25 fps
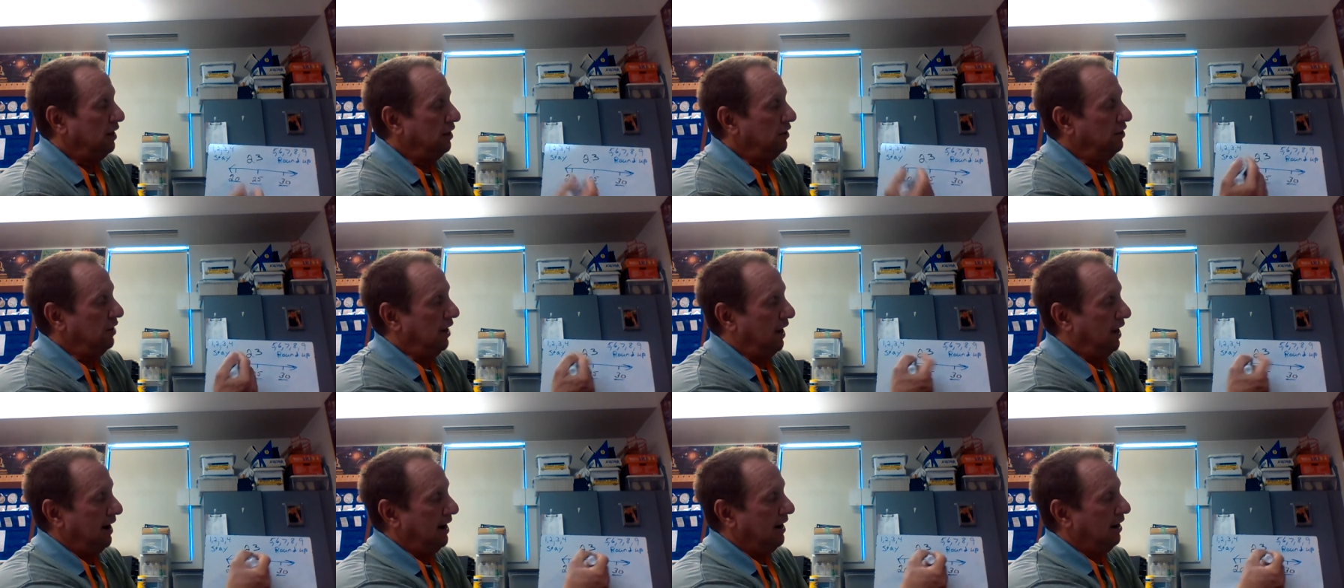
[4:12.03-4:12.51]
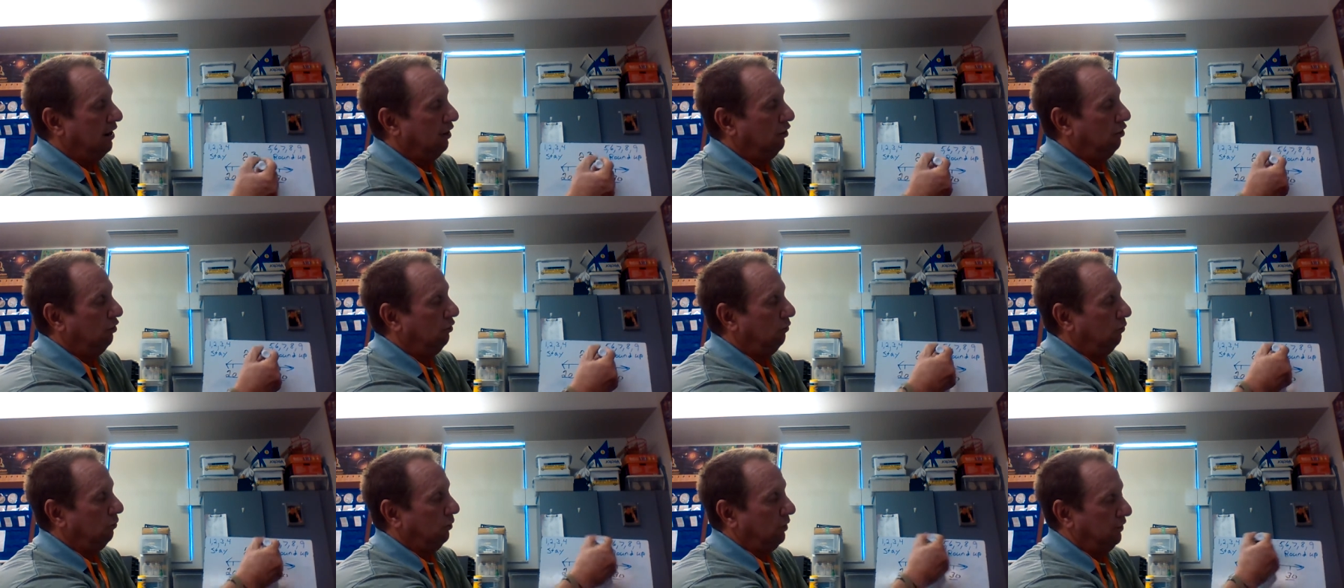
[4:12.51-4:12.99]

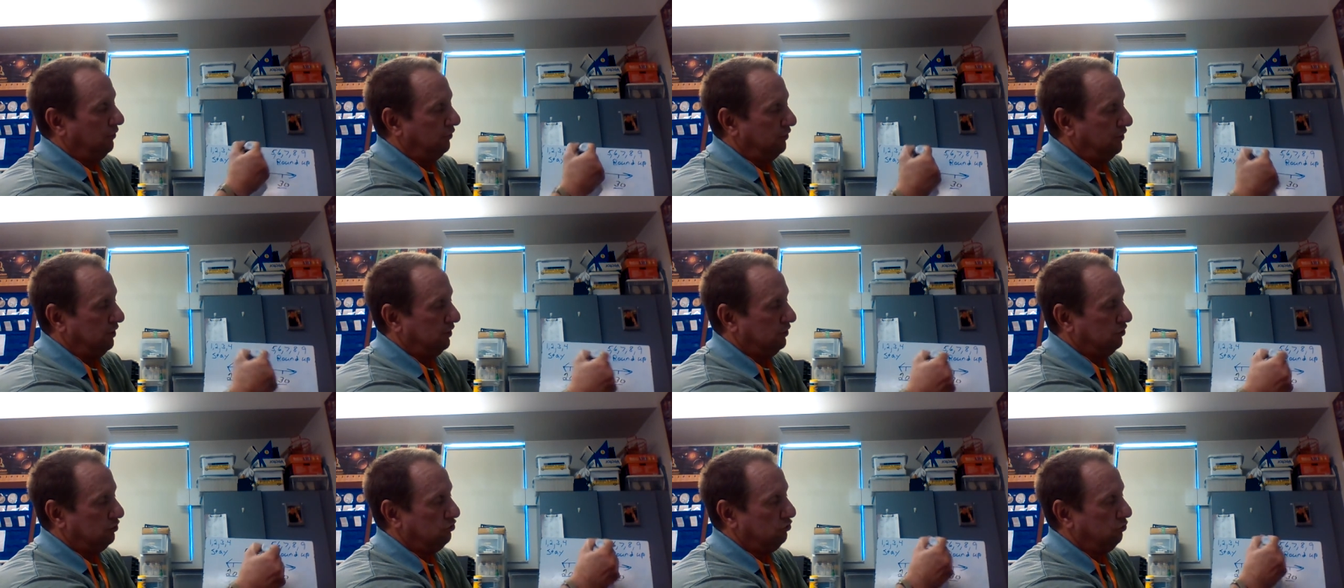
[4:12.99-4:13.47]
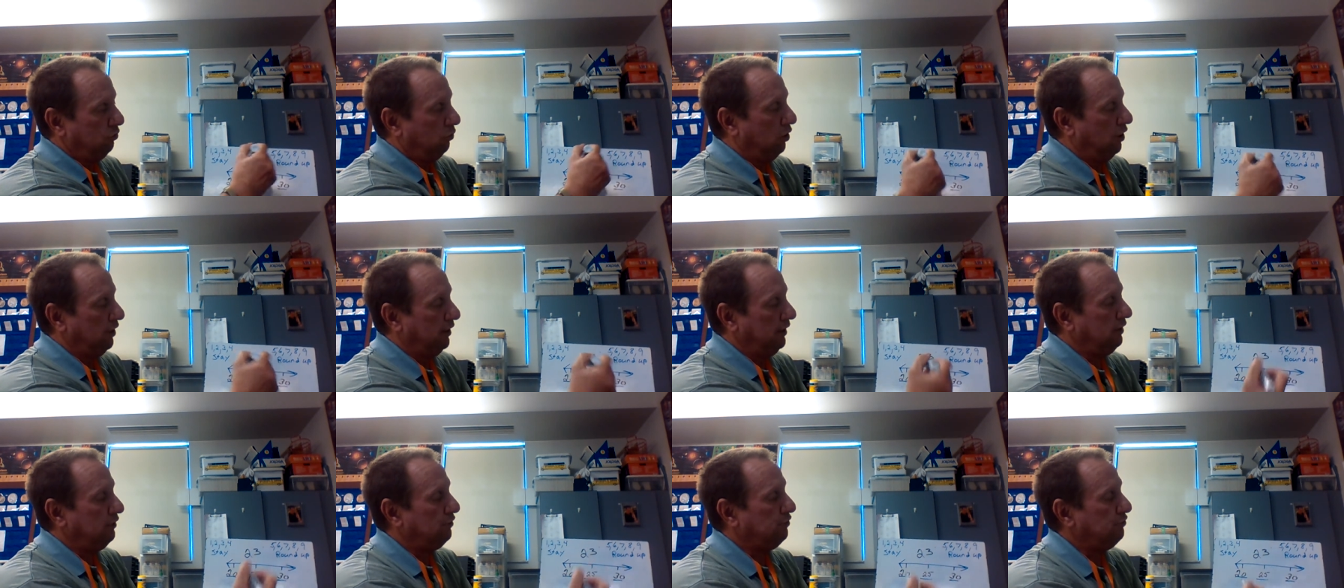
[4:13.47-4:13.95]
Now, with this
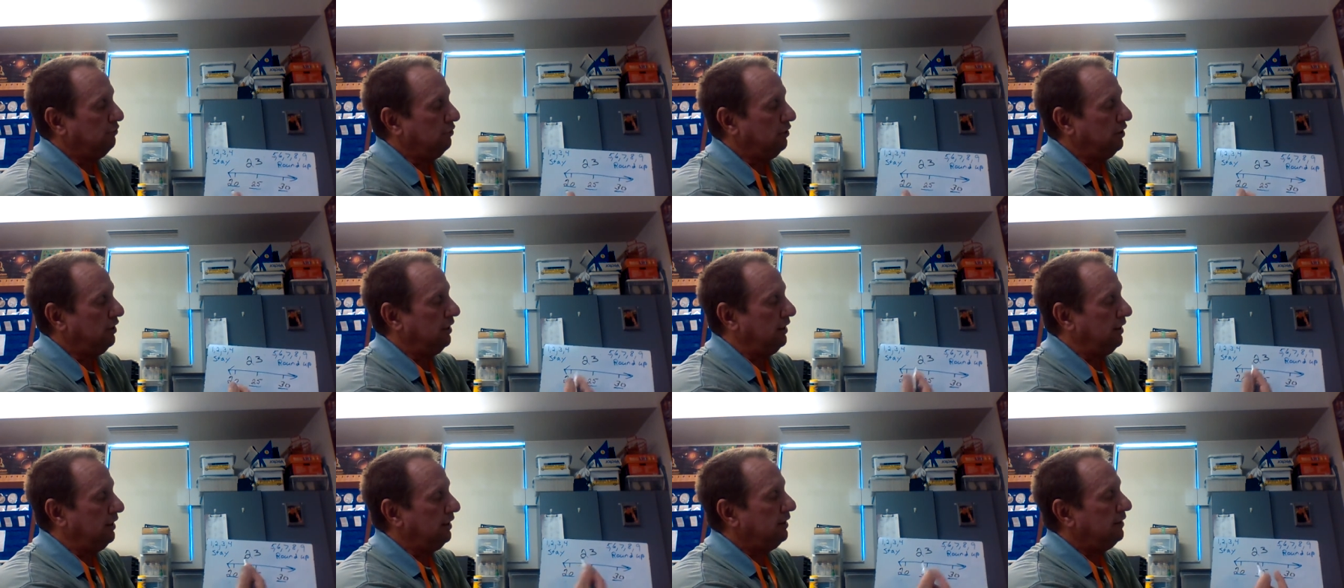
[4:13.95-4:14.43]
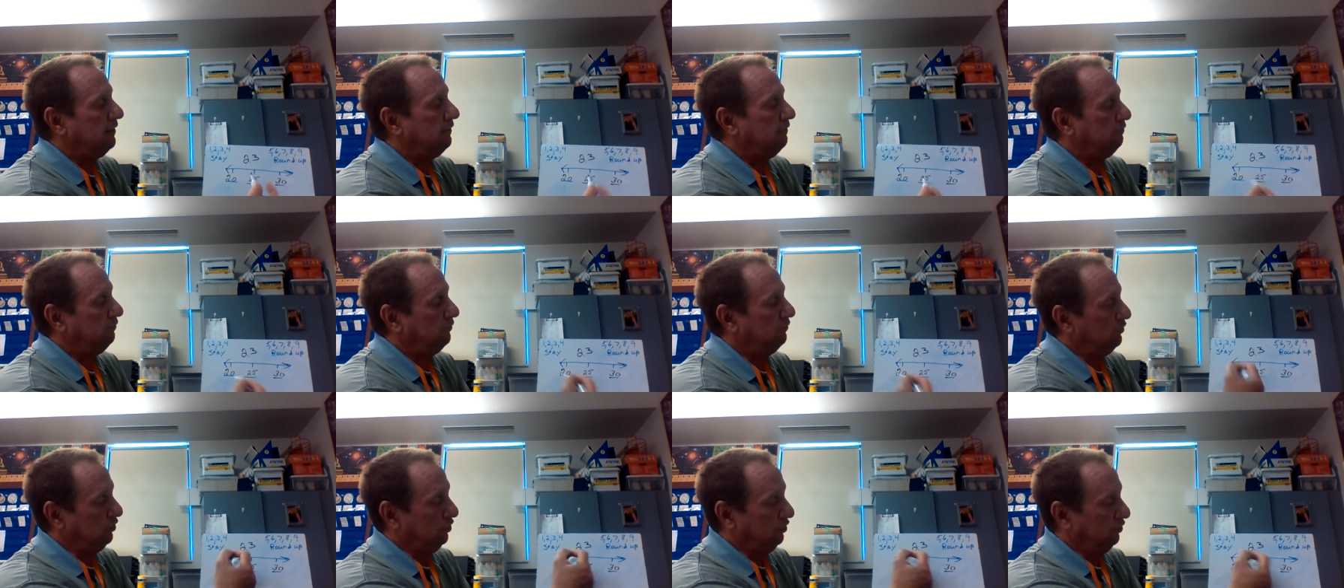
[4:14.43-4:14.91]
23
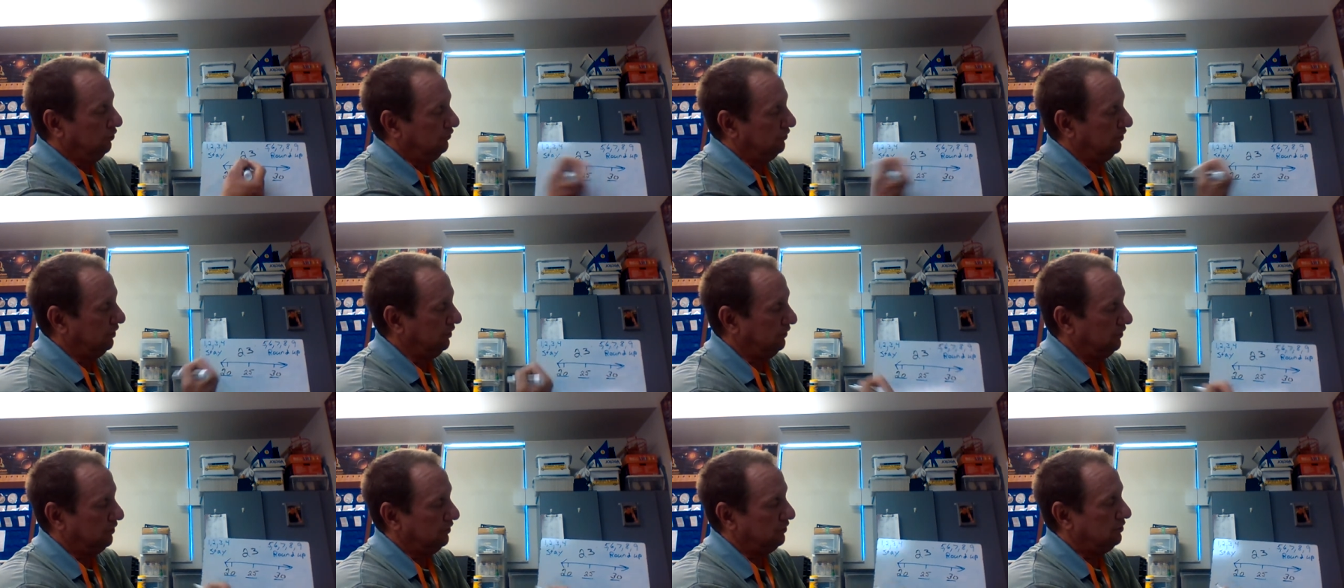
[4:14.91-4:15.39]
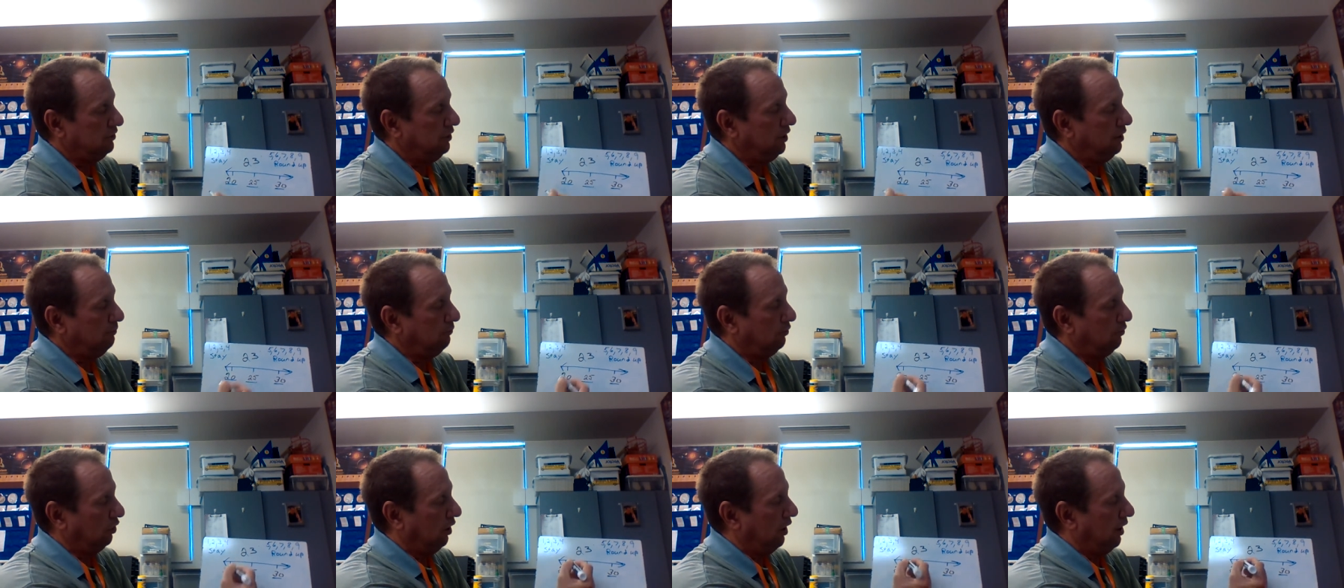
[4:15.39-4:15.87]
using this
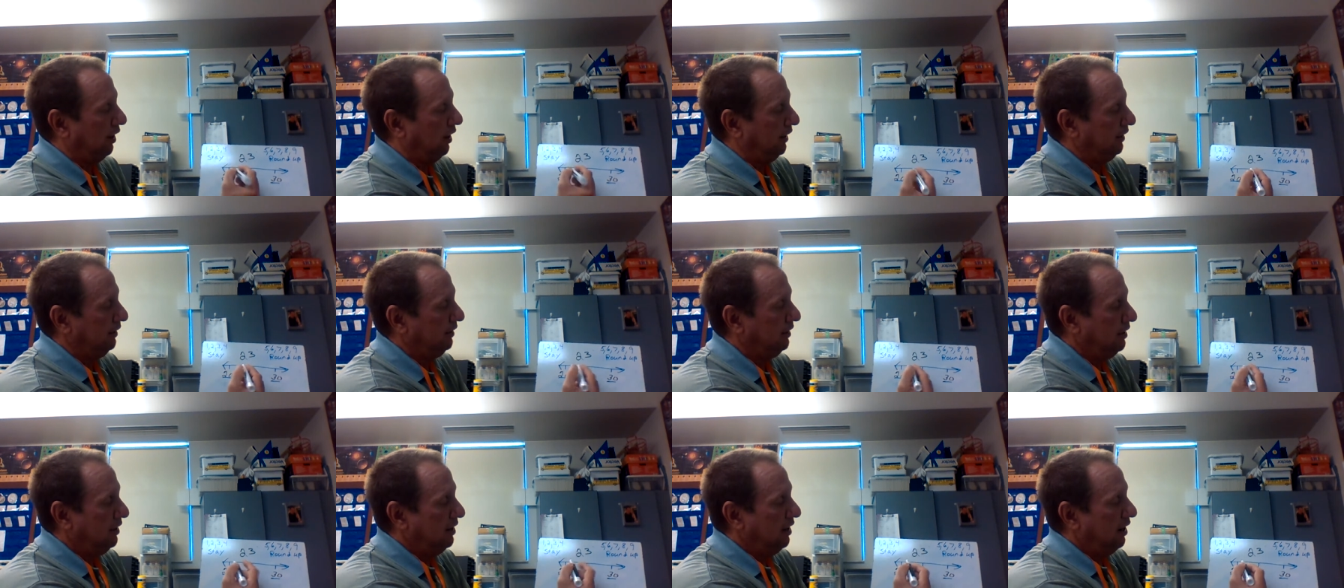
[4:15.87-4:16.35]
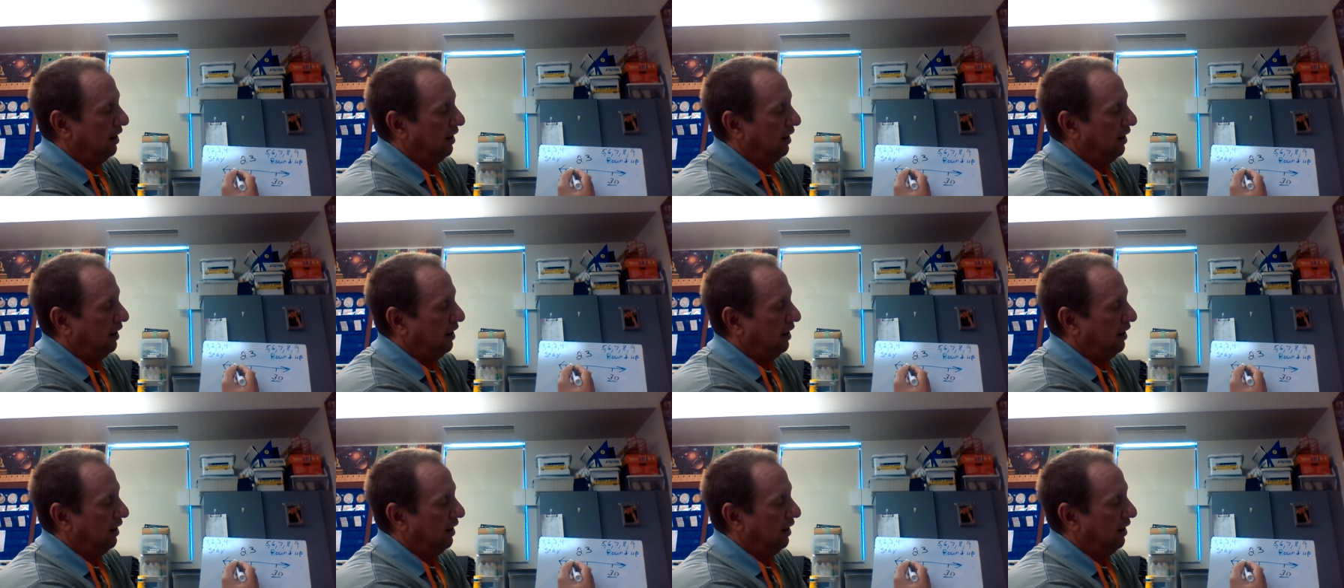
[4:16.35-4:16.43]
number line,